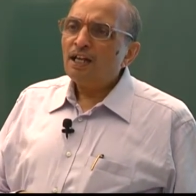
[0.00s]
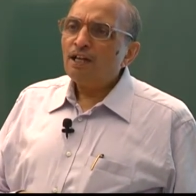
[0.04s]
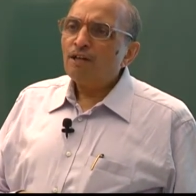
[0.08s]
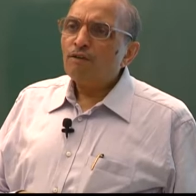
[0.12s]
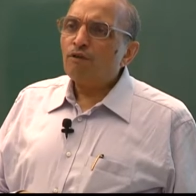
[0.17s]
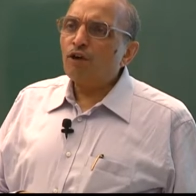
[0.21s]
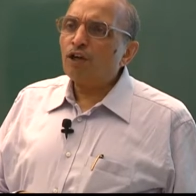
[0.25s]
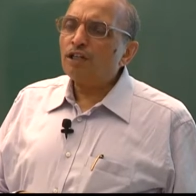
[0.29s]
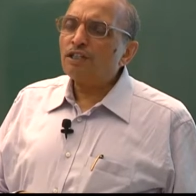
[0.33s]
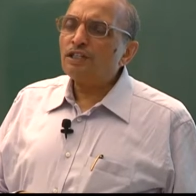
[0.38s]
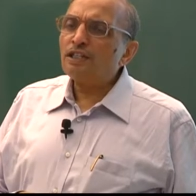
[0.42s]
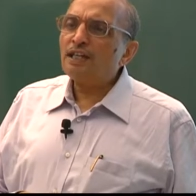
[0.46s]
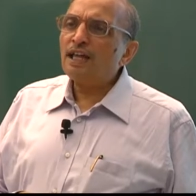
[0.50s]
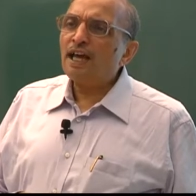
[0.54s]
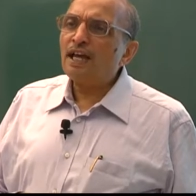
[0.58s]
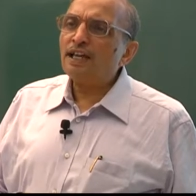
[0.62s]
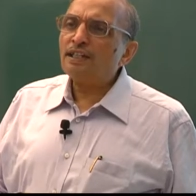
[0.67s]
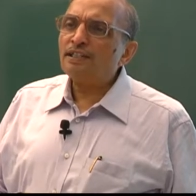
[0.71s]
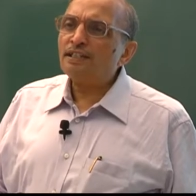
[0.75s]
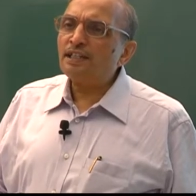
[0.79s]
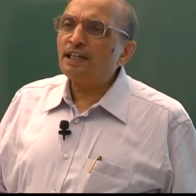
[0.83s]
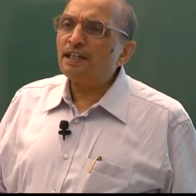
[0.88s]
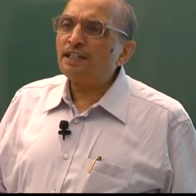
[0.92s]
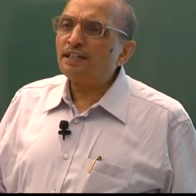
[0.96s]
was
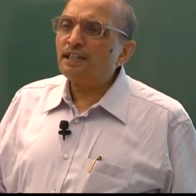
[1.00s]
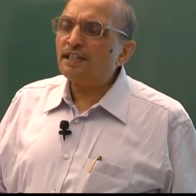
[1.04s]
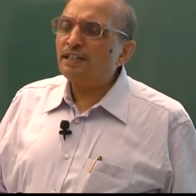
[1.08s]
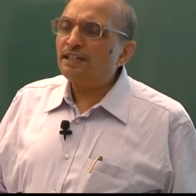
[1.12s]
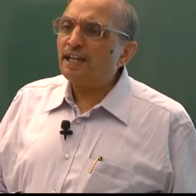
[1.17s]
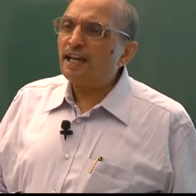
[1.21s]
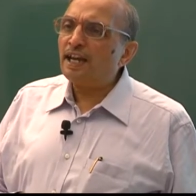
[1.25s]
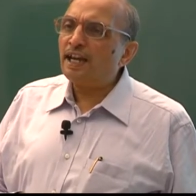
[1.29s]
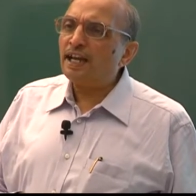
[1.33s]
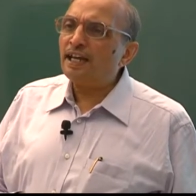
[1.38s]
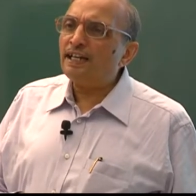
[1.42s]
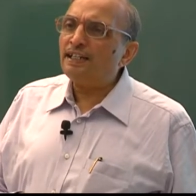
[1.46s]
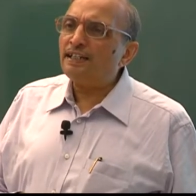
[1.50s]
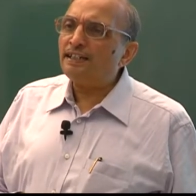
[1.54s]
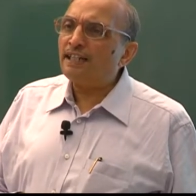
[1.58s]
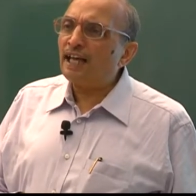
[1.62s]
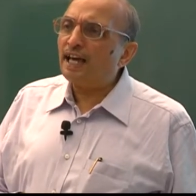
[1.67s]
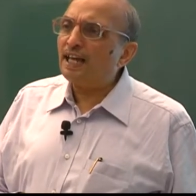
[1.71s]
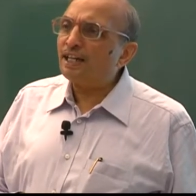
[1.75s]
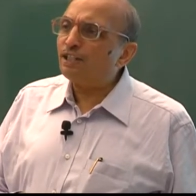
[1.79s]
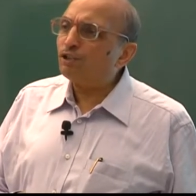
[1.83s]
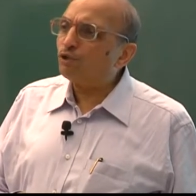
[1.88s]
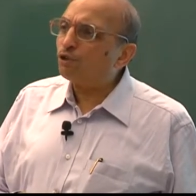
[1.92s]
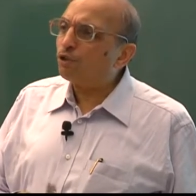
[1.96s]
larger than the
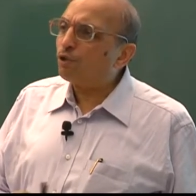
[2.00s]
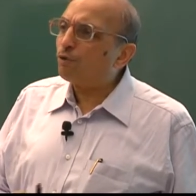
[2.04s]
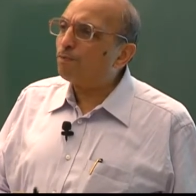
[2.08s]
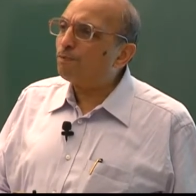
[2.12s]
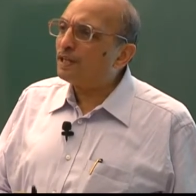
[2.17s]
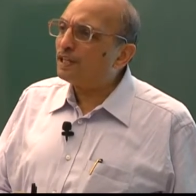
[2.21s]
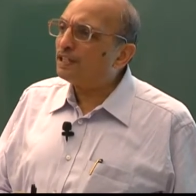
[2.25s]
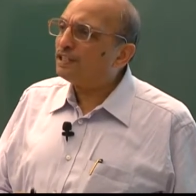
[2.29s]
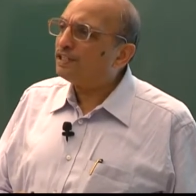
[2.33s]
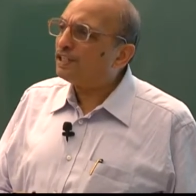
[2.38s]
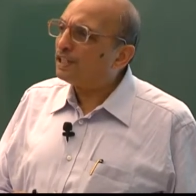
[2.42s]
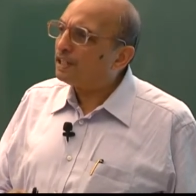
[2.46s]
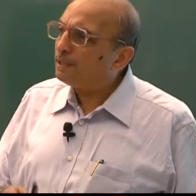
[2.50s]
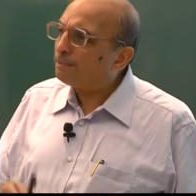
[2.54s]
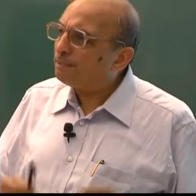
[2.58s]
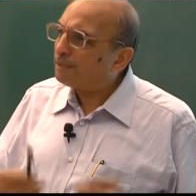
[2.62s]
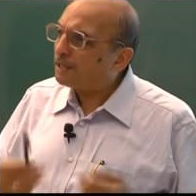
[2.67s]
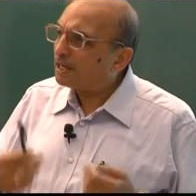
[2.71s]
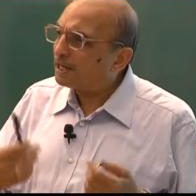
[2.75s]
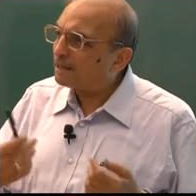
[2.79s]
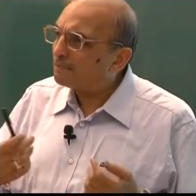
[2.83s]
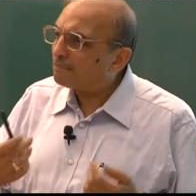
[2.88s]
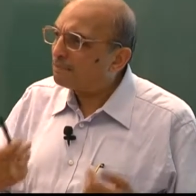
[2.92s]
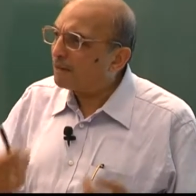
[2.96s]
entire European
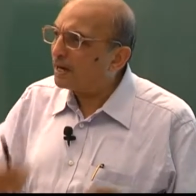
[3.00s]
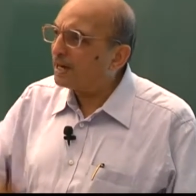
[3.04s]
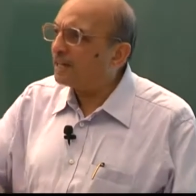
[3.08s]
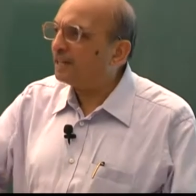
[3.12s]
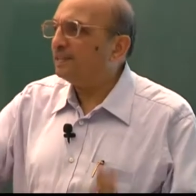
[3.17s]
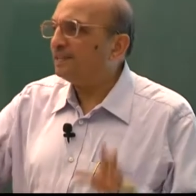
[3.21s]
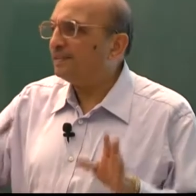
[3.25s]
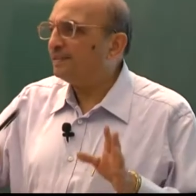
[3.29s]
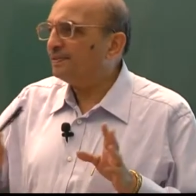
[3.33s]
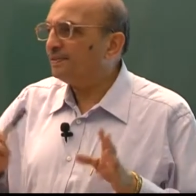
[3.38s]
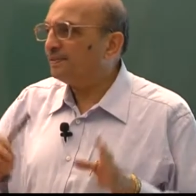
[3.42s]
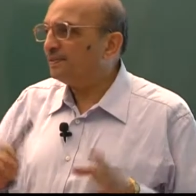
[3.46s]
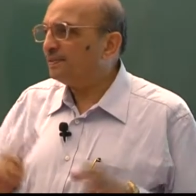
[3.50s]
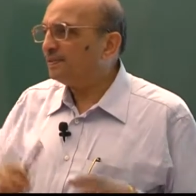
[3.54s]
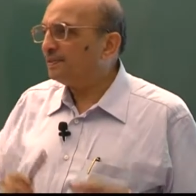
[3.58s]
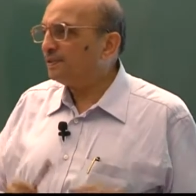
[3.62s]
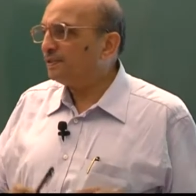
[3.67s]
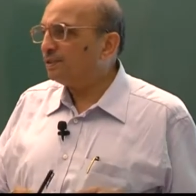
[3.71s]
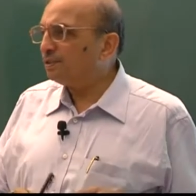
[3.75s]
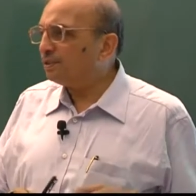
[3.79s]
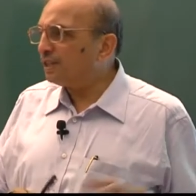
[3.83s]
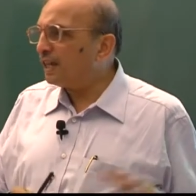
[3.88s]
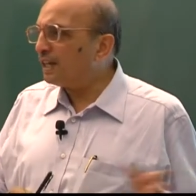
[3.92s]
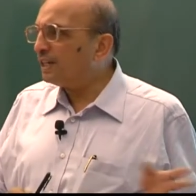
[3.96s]
GDP combined.
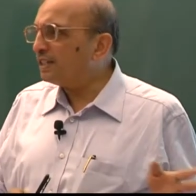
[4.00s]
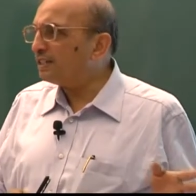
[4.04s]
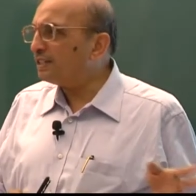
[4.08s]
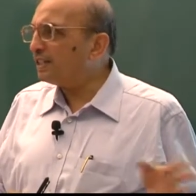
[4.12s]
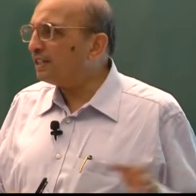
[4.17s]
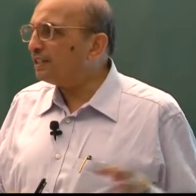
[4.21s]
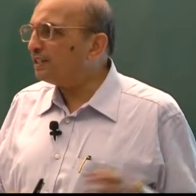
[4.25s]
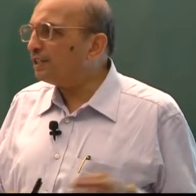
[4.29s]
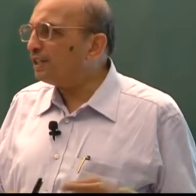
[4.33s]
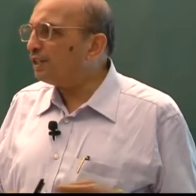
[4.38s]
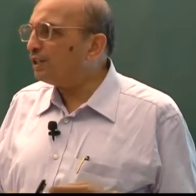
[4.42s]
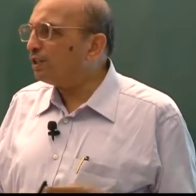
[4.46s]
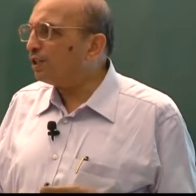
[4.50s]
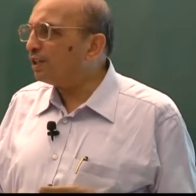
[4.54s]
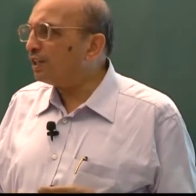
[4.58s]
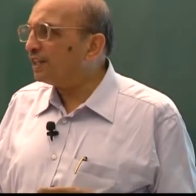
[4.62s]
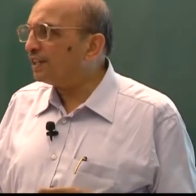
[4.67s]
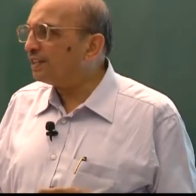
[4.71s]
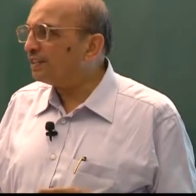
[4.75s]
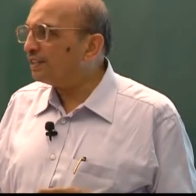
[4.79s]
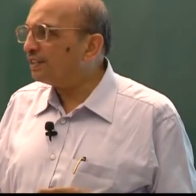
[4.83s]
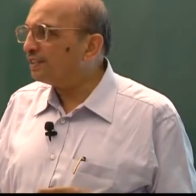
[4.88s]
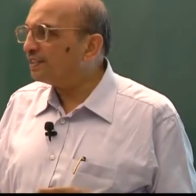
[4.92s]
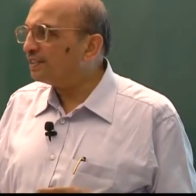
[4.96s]
United States did not
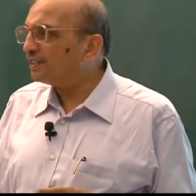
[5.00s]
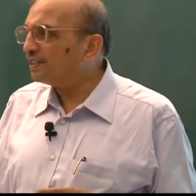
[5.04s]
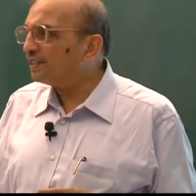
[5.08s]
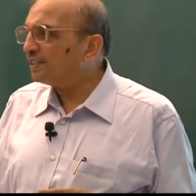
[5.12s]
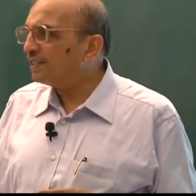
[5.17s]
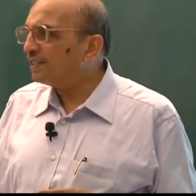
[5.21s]
exist.